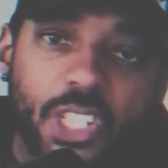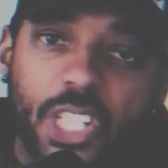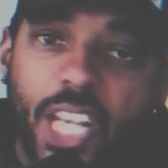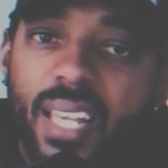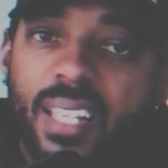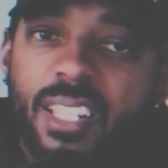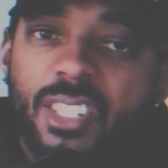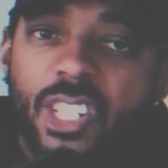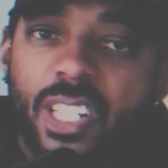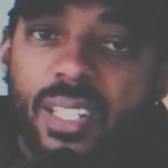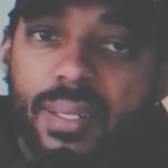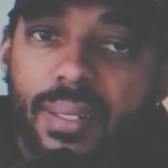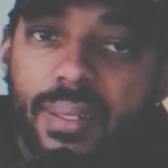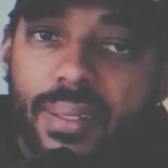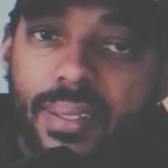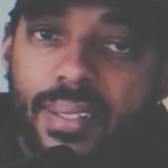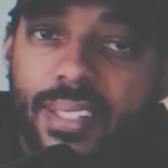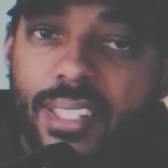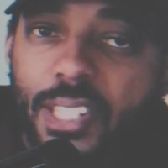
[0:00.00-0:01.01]
The
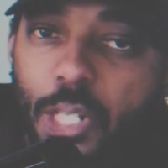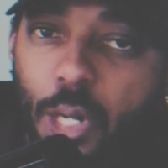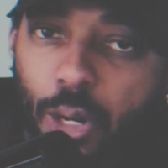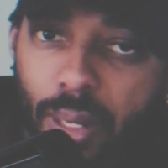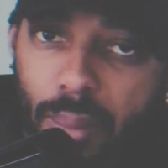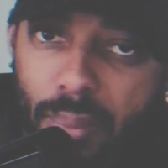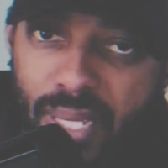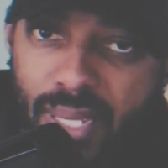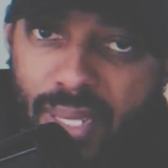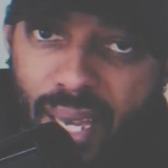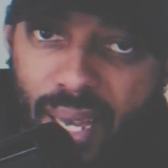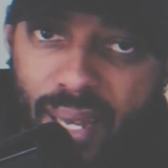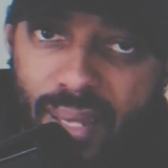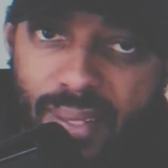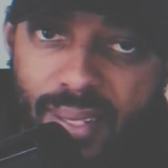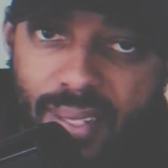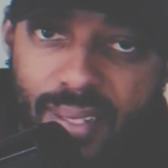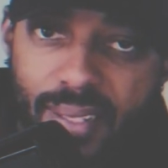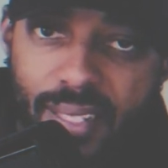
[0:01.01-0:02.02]
changing
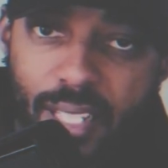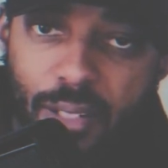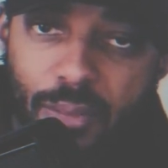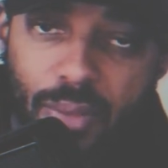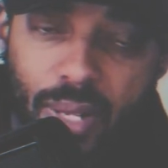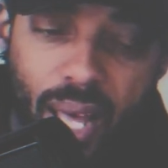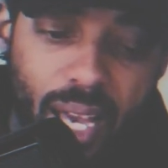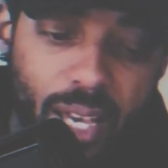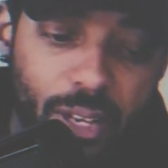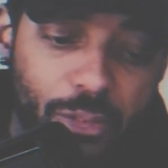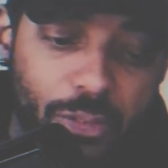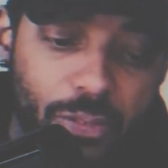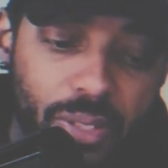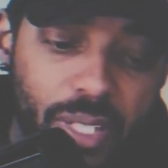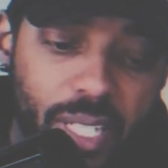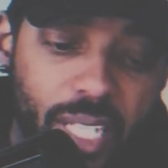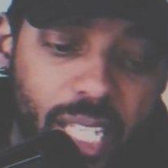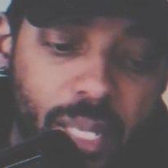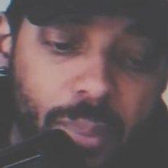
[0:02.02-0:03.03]
circumstances of
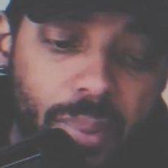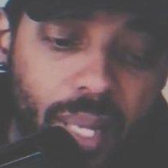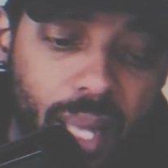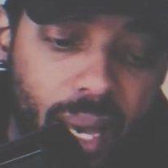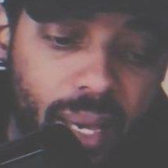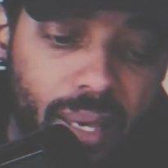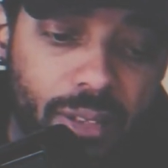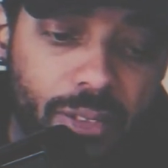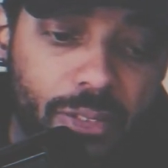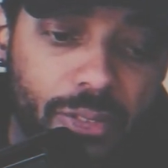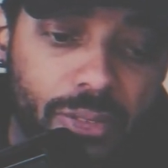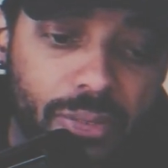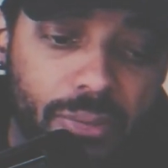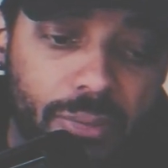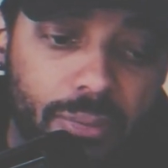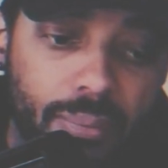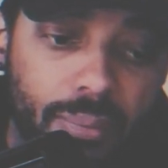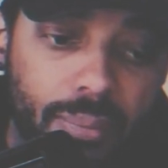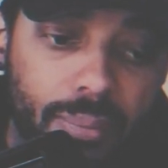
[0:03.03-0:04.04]
life keep
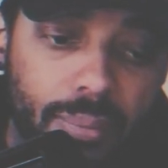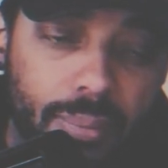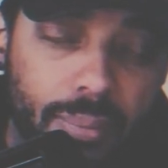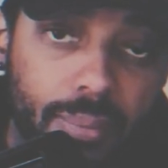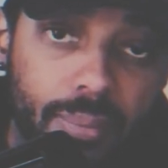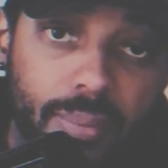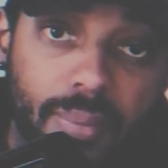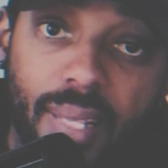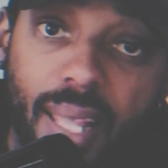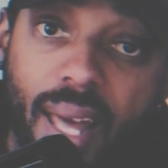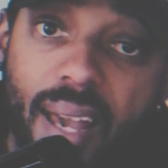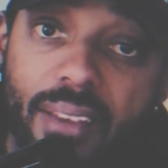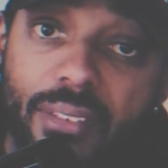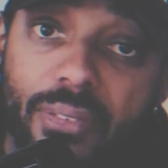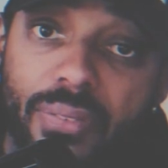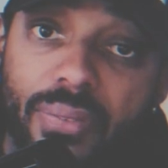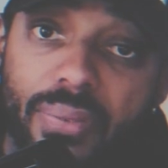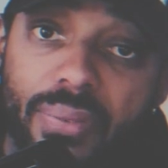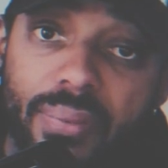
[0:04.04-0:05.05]
life
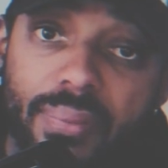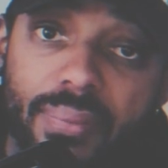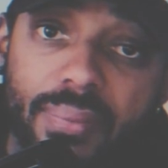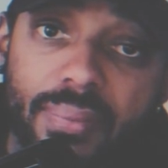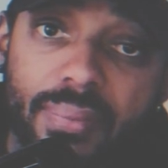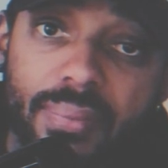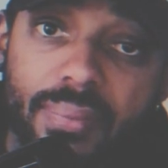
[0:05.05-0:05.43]
life.